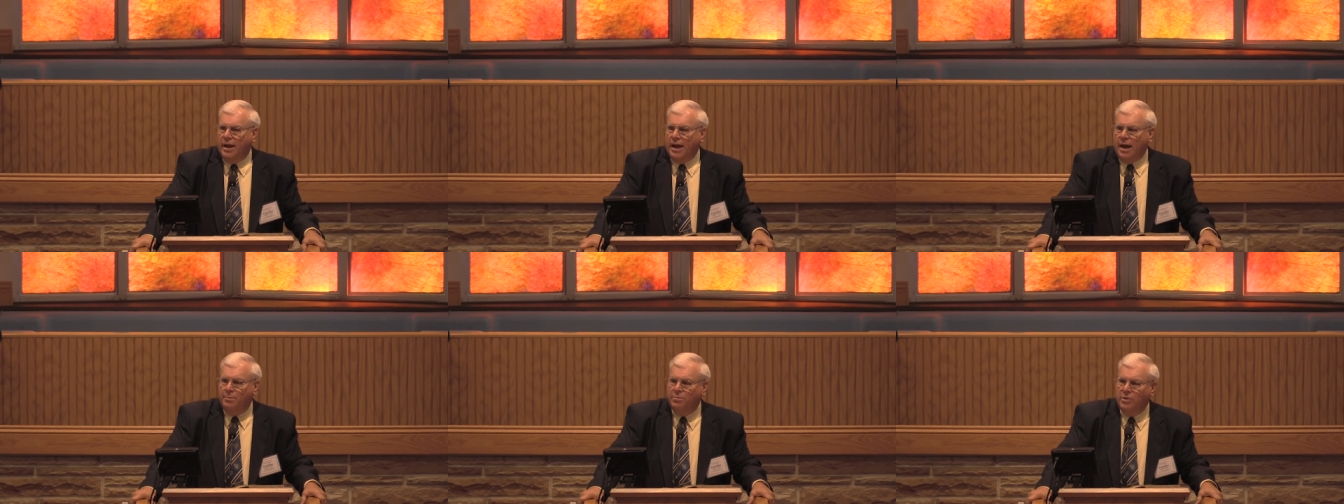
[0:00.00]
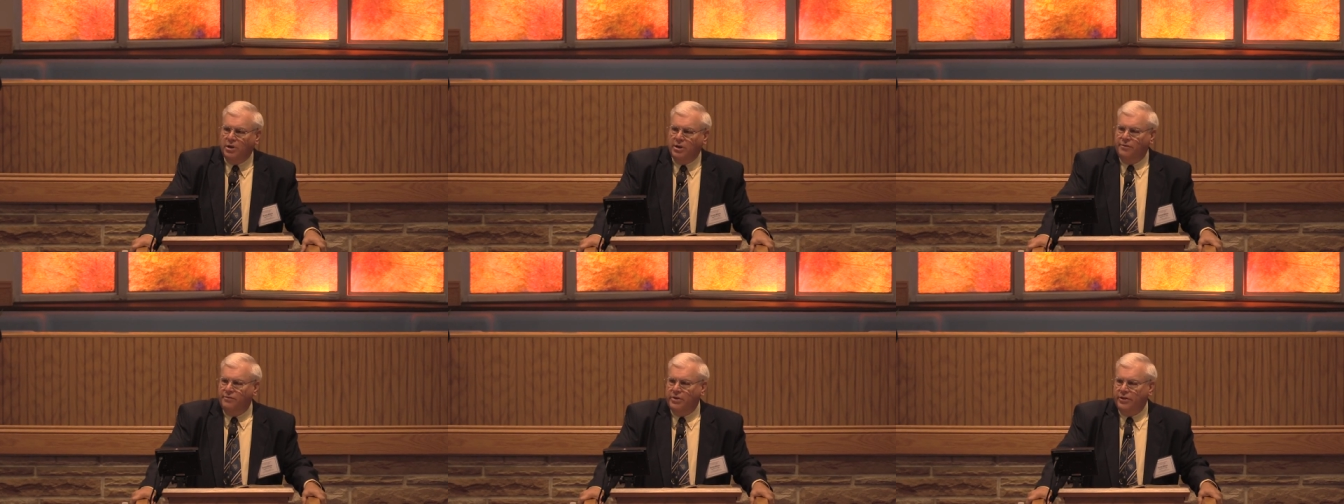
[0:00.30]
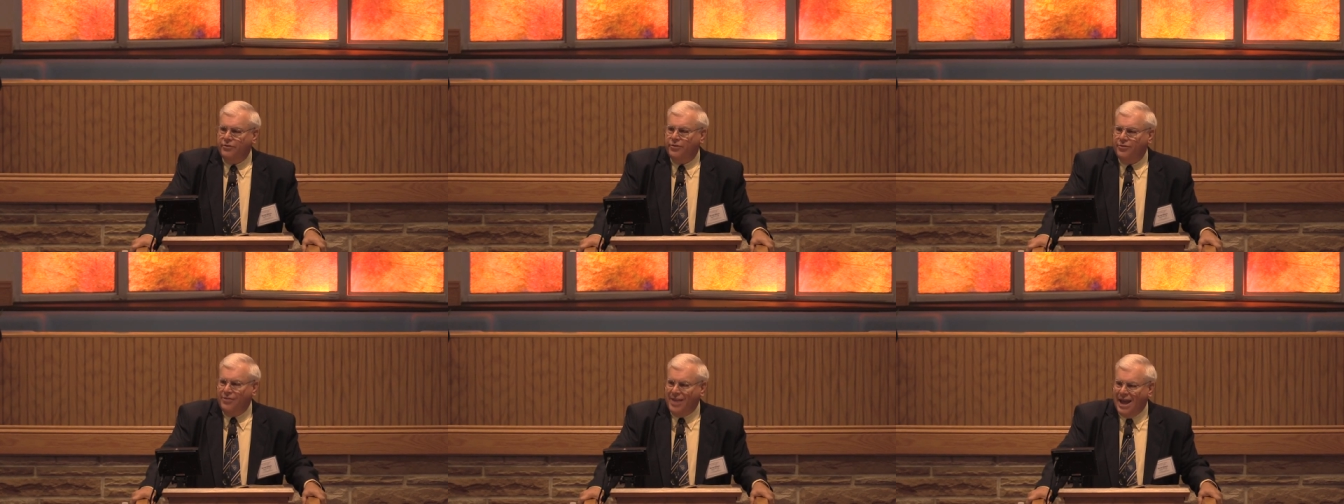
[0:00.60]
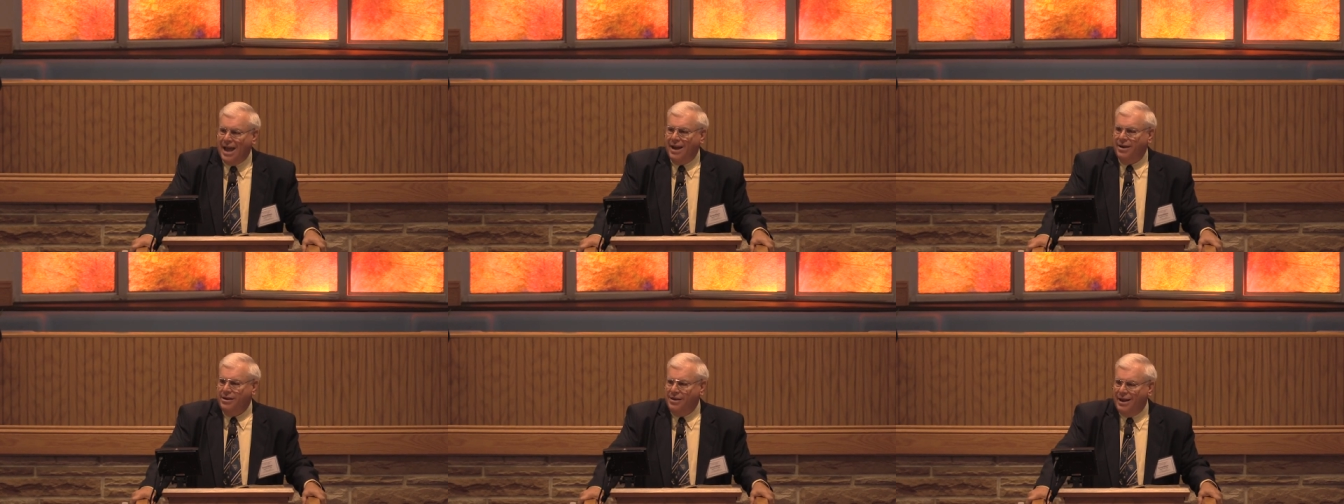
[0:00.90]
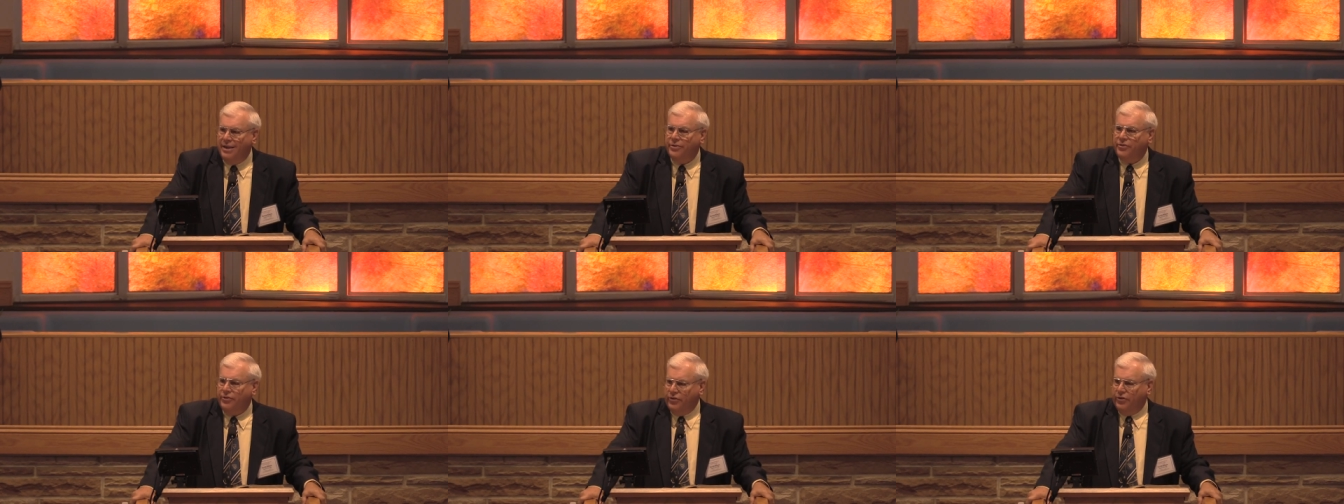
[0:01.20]
I believe it's that
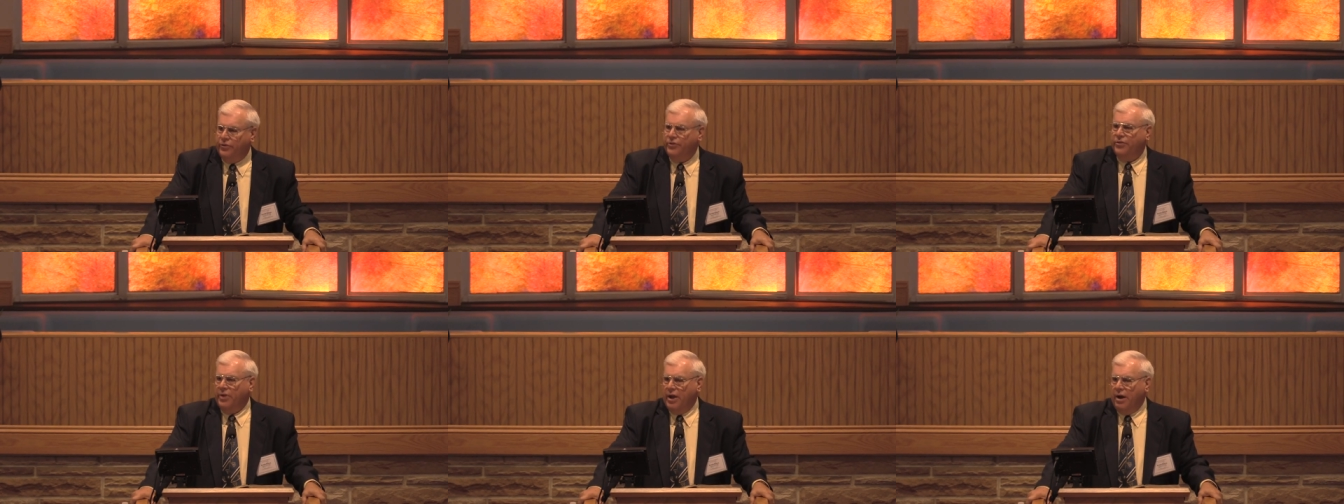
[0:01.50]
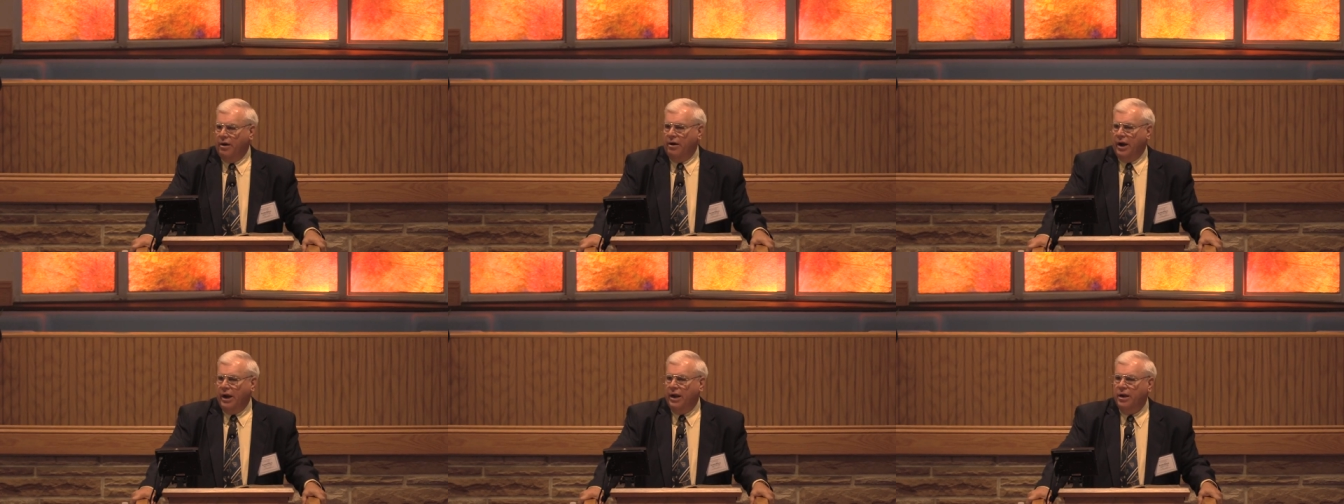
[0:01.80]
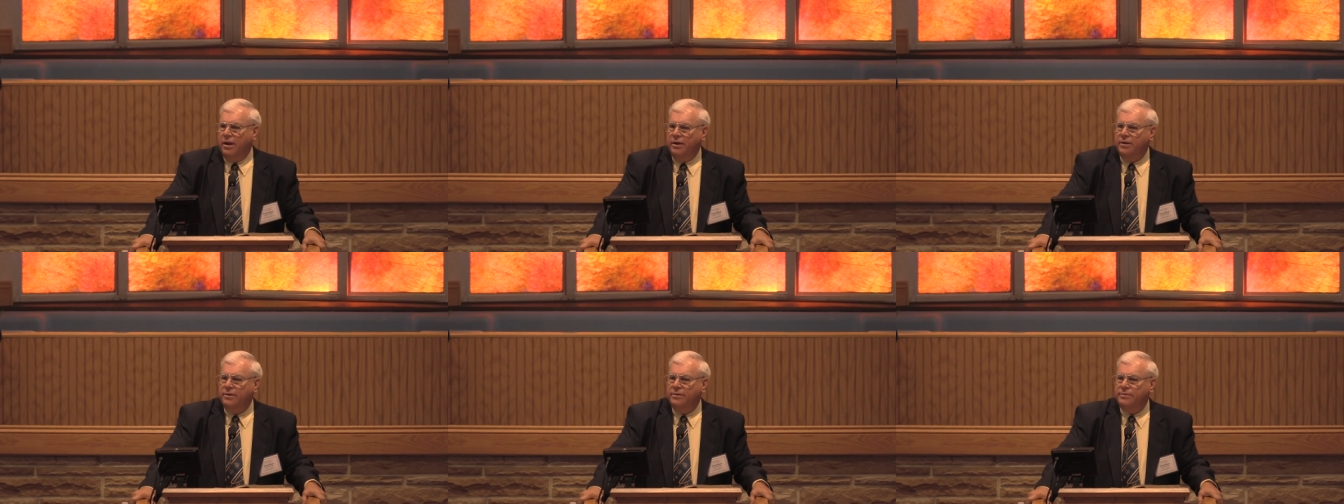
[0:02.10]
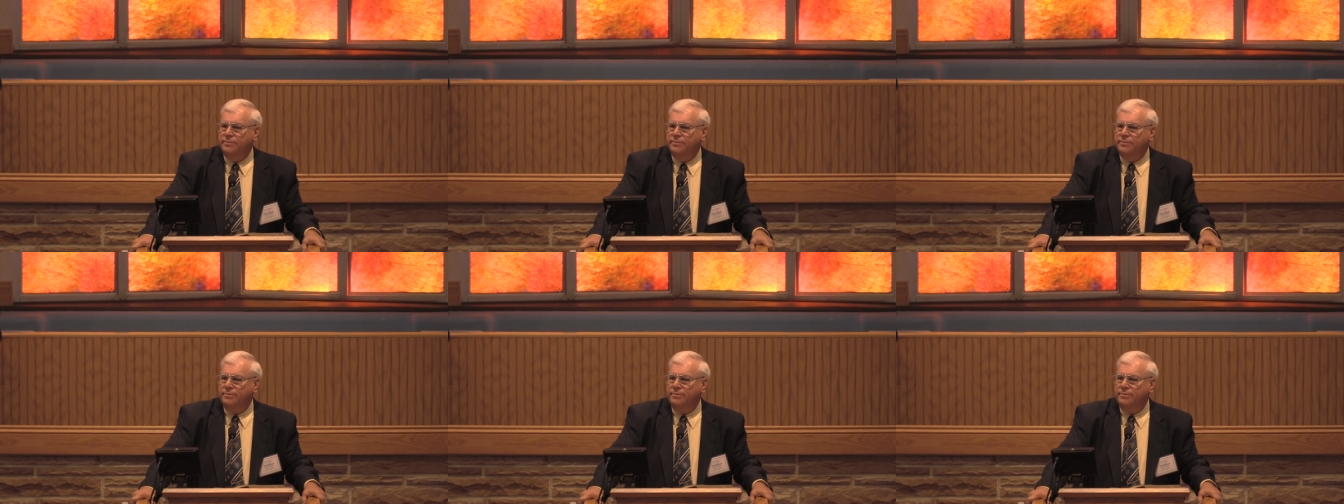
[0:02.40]
necessary